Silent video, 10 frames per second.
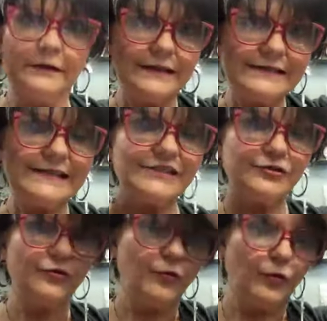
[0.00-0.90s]
This is
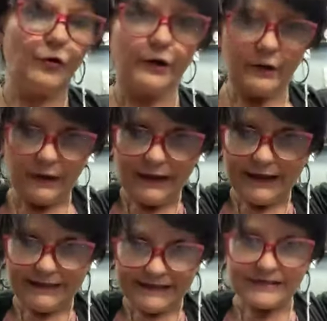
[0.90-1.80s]
Nure,
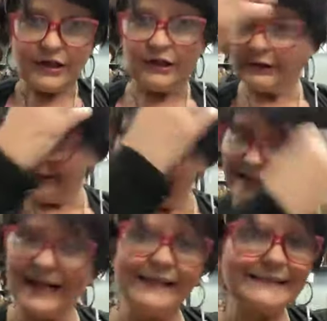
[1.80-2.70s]
and this color
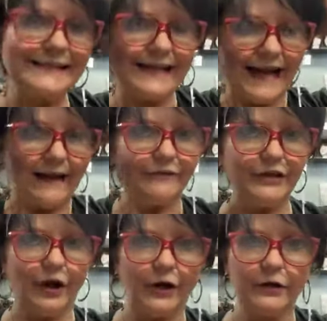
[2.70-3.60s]
is Icy
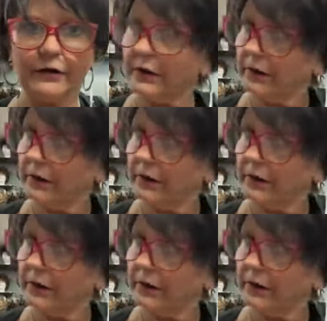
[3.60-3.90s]
Caviar.